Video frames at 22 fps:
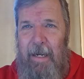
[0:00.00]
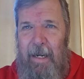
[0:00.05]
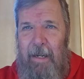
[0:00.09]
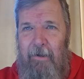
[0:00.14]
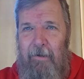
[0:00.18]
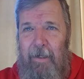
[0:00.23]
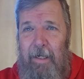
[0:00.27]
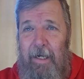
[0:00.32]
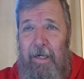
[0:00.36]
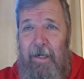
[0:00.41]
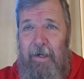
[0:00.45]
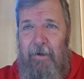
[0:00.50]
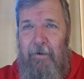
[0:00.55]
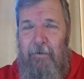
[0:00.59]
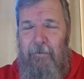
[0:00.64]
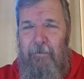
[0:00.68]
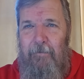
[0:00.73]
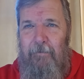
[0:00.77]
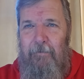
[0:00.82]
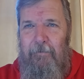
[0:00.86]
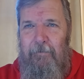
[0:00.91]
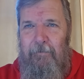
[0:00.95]
El
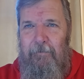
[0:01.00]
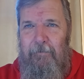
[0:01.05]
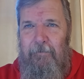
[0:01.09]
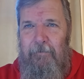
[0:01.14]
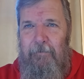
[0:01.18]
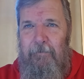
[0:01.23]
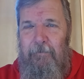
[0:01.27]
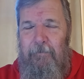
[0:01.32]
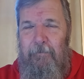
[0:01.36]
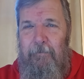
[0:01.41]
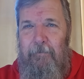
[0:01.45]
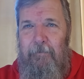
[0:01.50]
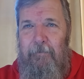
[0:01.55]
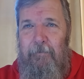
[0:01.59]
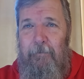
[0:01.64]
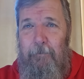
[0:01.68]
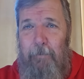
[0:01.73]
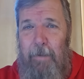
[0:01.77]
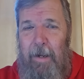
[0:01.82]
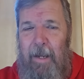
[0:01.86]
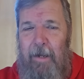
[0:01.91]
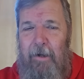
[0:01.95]
Nino
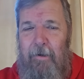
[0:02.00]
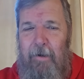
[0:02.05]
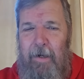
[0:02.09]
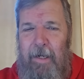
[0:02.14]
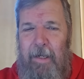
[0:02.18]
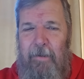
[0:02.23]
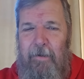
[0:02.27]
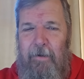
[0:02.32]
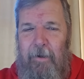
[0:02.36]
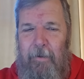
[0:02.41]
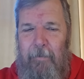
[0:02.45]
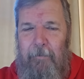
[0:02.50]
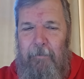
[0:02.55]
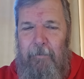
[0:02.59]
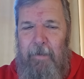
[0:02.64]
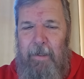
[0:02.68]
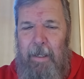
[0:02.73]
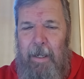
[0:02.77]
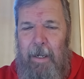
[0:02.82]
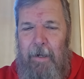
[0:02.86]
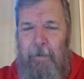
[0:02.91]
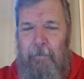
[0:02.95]
pattern either,
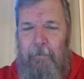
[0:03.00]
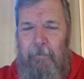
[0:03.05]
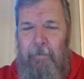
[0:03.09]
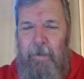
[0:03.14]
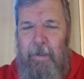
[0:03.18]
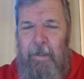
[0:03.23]
okay?